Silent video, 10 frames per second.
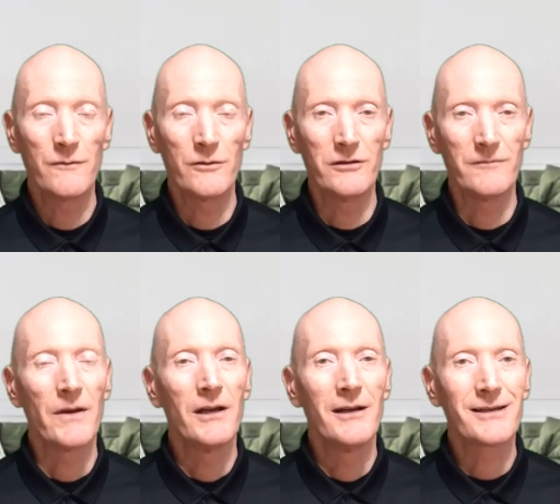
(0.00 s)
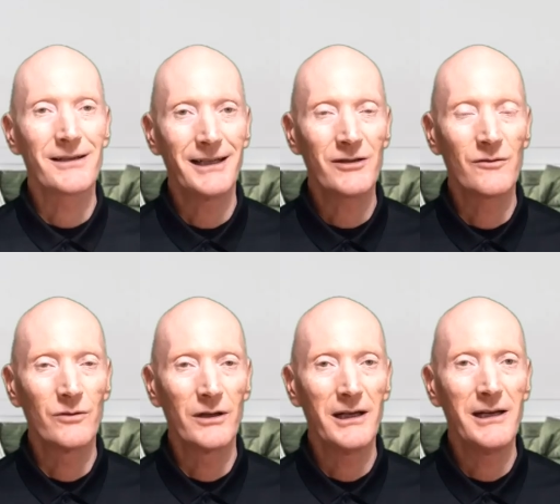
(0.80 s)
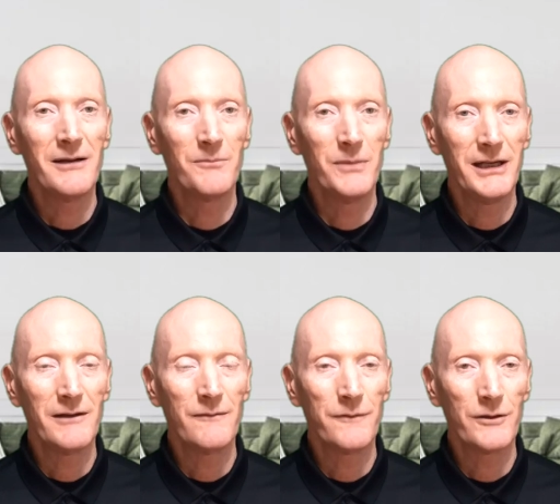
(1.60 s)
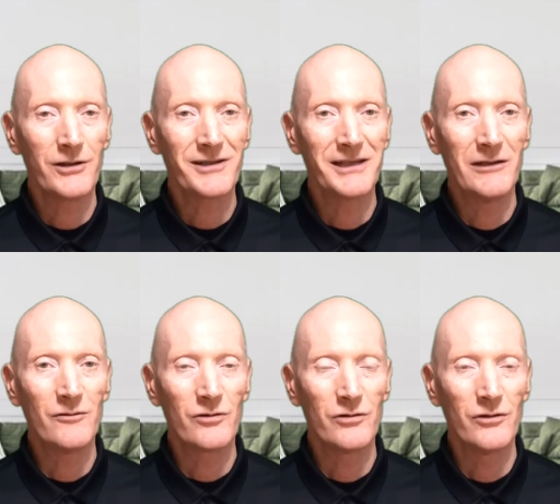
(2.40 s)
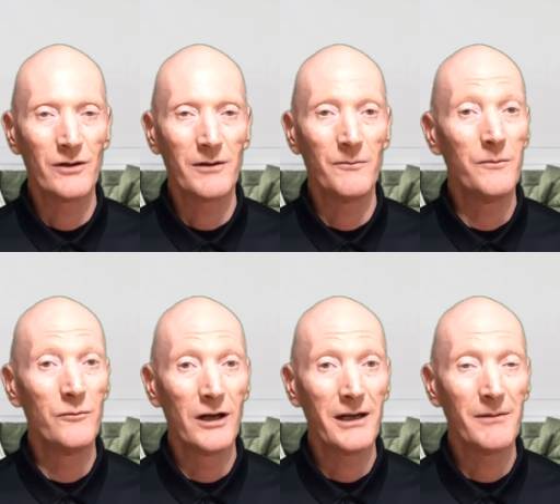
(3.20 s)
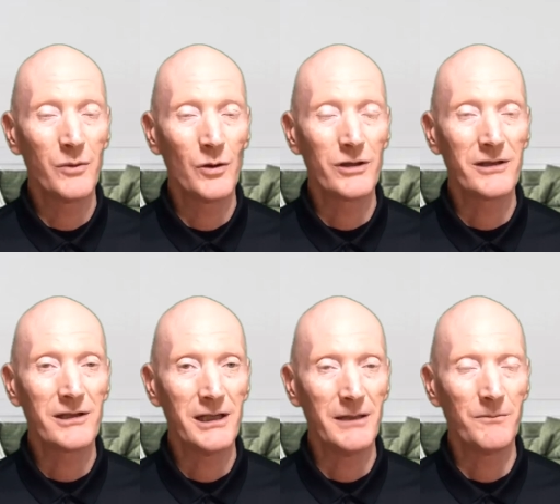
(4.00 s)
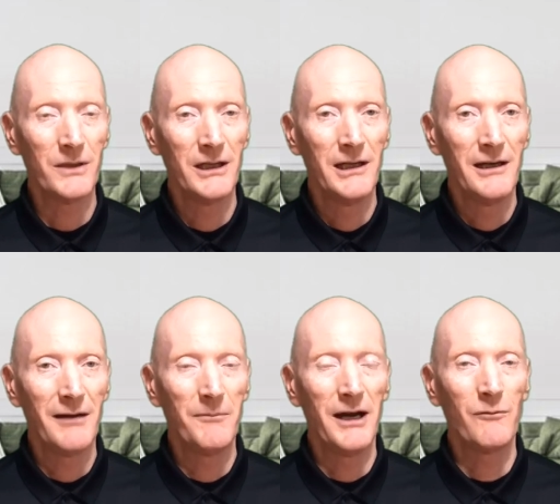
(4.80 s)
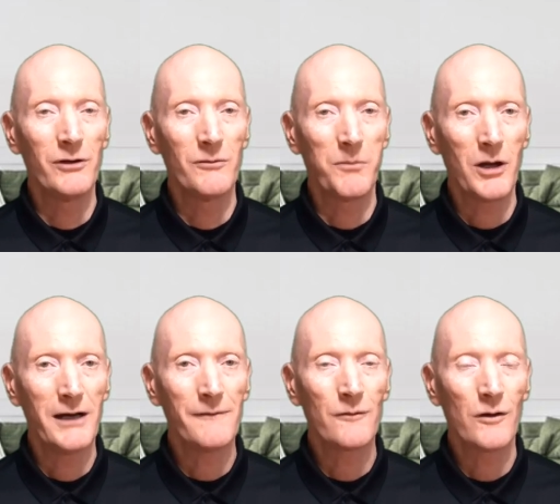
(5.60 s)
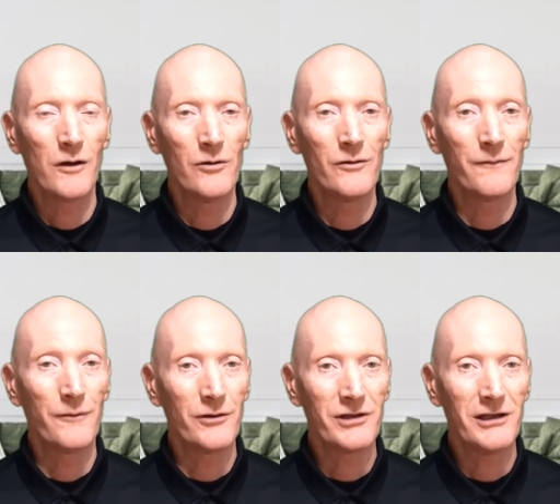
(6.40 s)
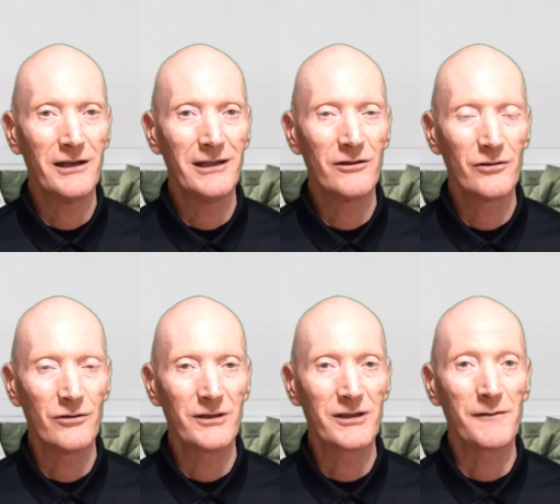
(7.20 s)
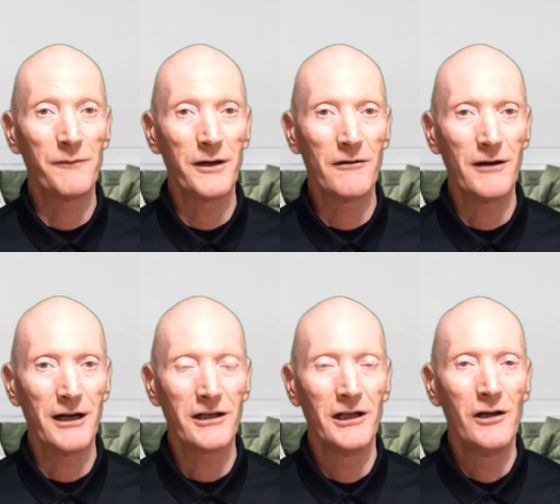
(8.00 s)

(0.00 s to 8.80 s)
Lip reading: for you. So that's a really big first thing you should do, and a really important tip about when you're applying for a loan. The first thing you need to do is just figure out